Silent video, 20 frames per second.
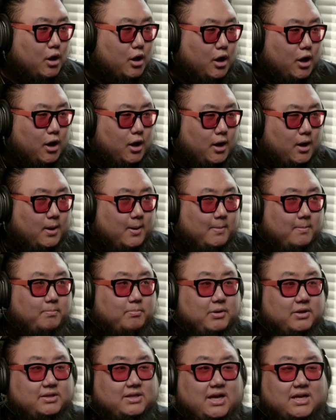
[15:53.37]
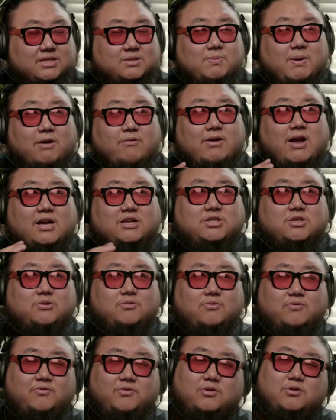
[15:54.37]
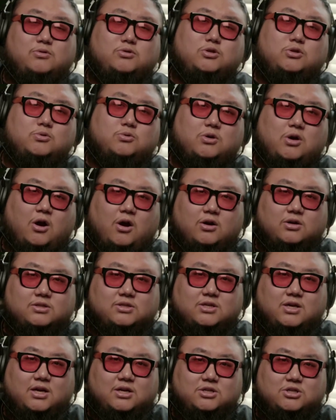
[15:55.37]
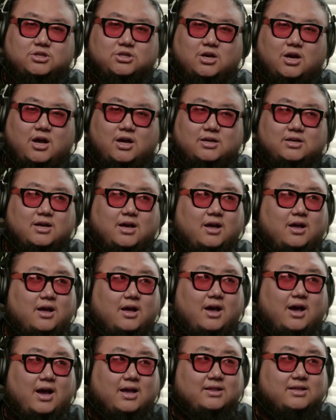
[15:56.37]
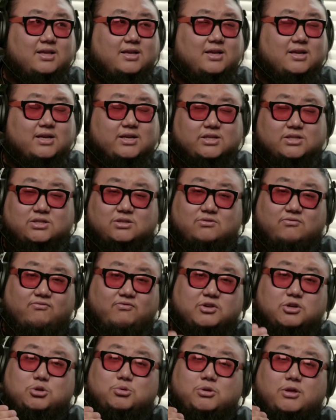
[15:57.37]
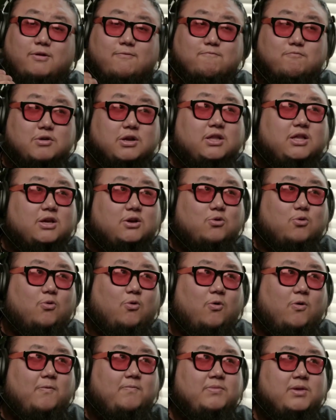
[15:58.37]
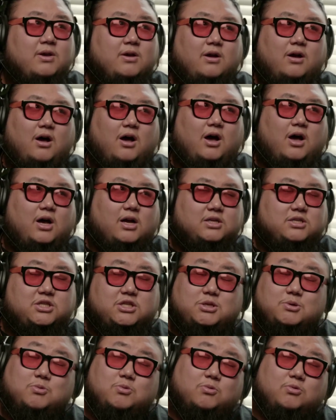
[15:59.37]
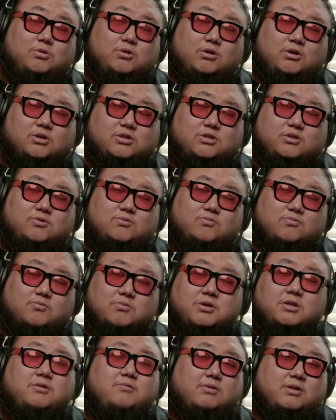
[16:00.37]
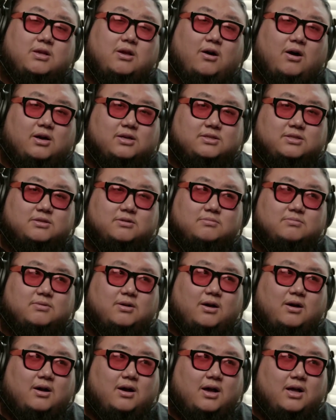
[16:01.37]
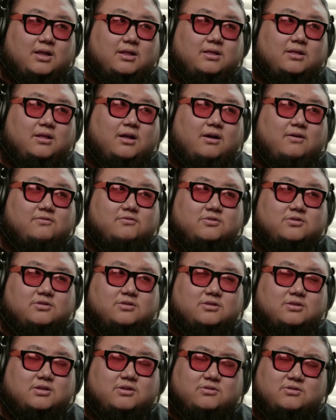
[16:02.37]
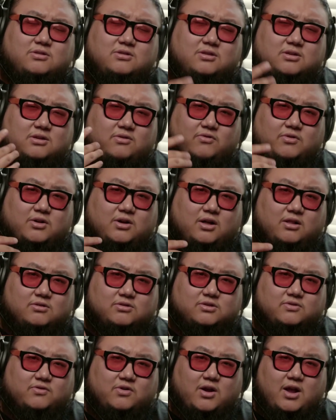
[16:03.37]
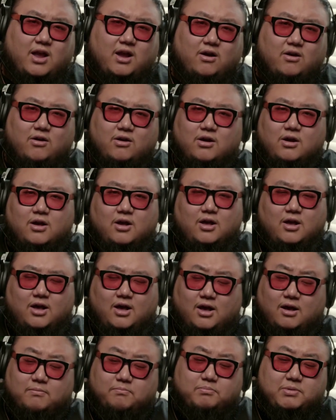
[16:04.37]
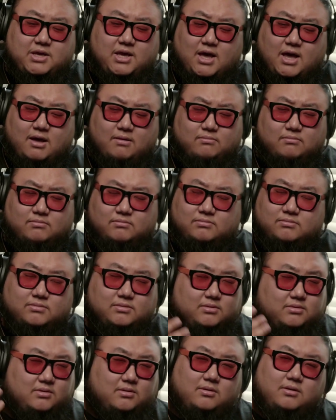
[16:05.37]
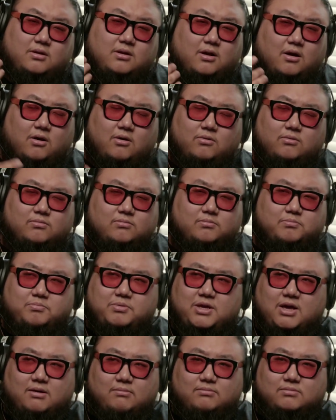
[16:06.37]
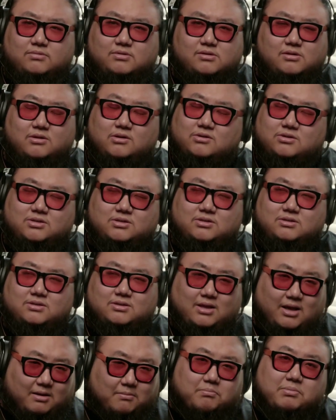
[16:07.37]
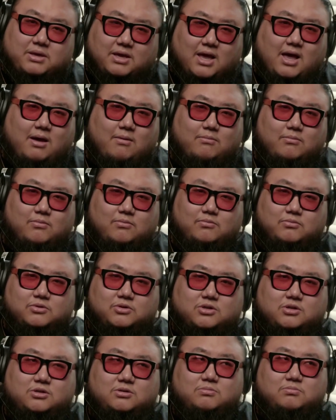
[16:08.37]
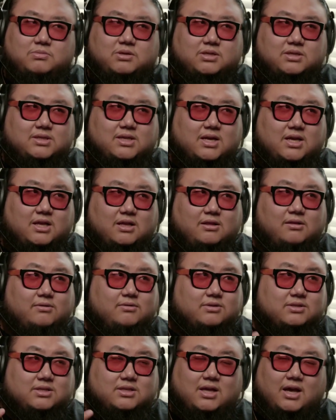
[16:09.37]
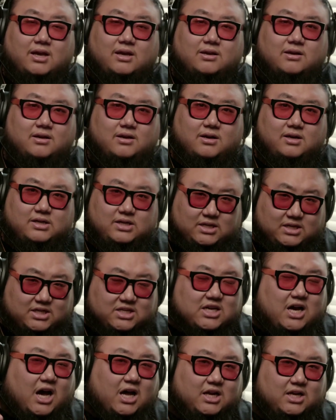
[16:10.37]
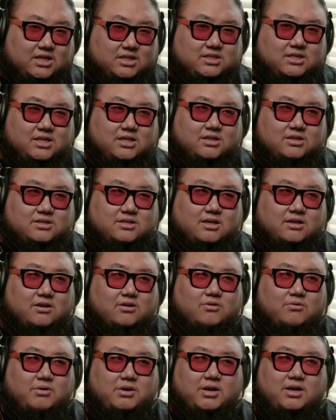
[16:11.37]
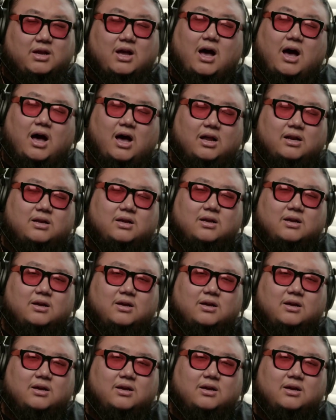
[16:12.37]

Um, but that's my reaction and review to KARD's Gunshot. Uh, I think it's visually really cool. Uh, looked really, really awesome. Uh, I loved the, the, different colors of her hair. Uh, BM, you know, PM looks like BM, which means that he looks like an Adonis. He looks like a Greek god.